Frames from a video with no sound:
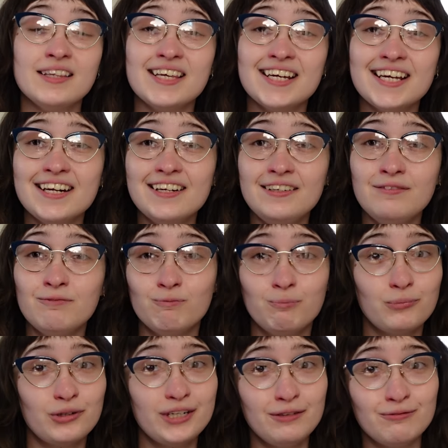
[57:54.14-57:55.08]
They get a
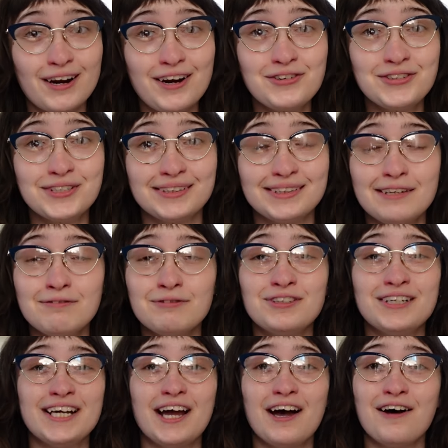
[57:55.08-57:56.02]
pretty rare
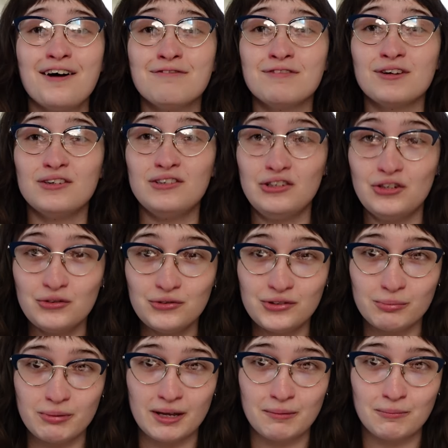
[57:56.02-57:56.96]
delivery of
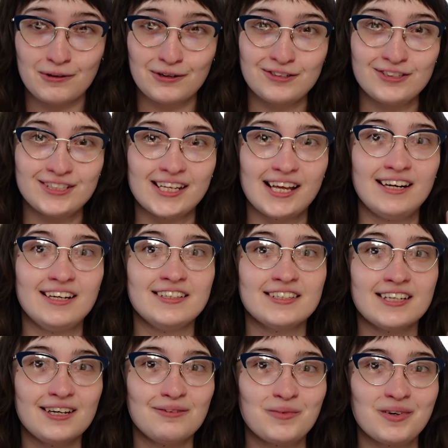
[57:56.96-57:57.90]
newspapers, and
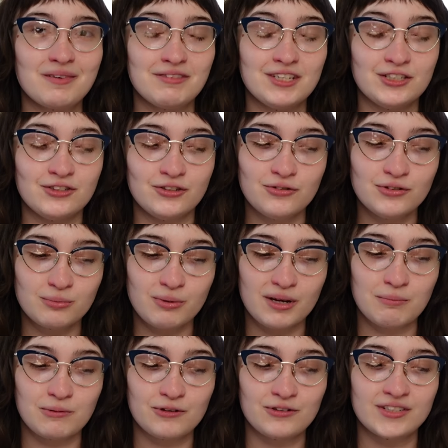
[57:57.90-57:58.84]
it's in one of these
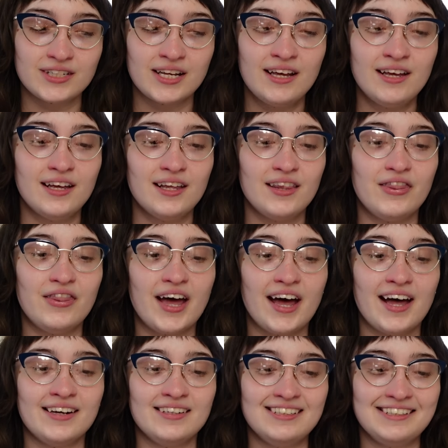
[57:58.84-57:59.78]
newspapers
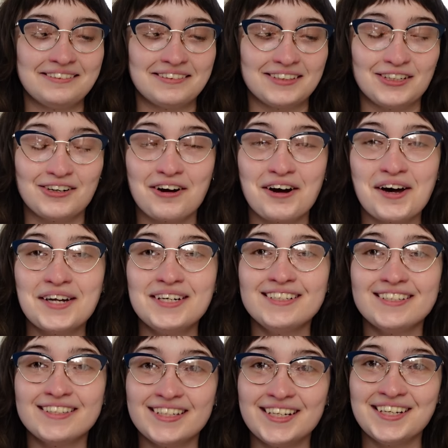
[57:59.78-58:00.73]
that
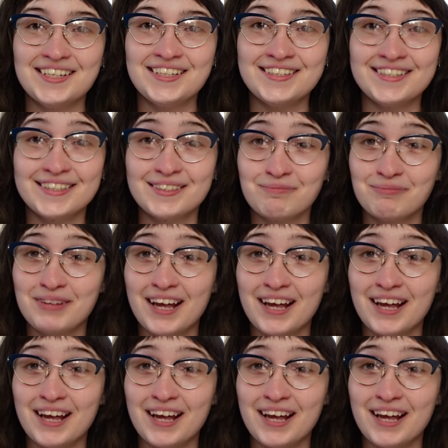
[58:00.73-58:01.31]
Gaunt sees